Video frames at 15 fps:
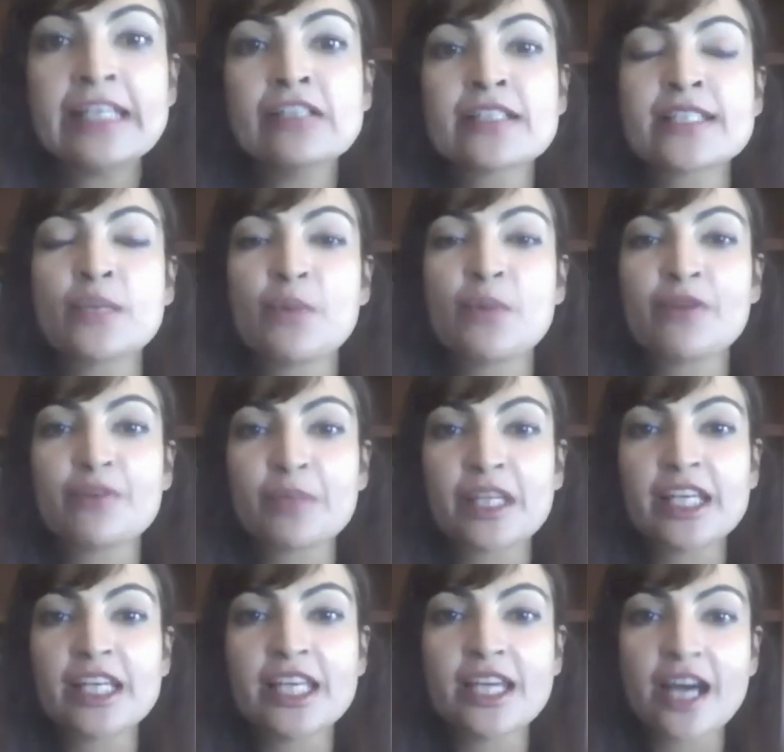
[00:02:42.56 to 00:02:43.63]
someone from a
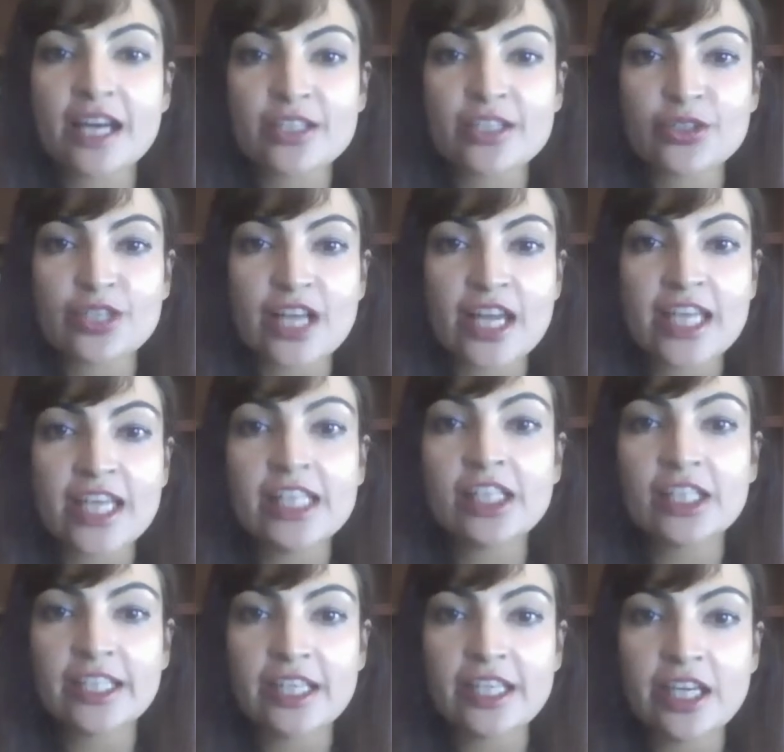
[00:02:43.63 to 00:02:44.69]
leaky gut or to heal
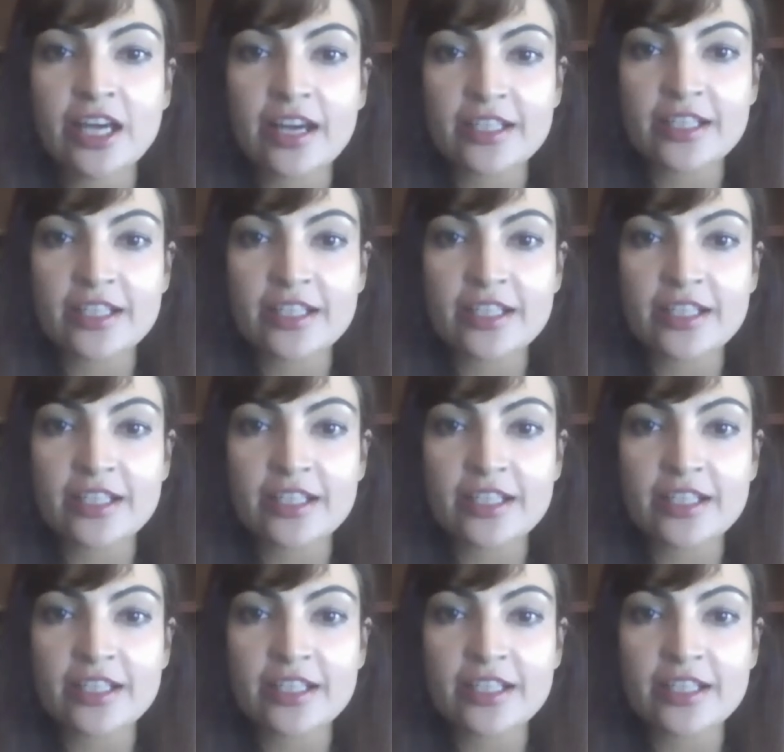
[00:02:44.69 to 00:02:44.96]
a leaky gut?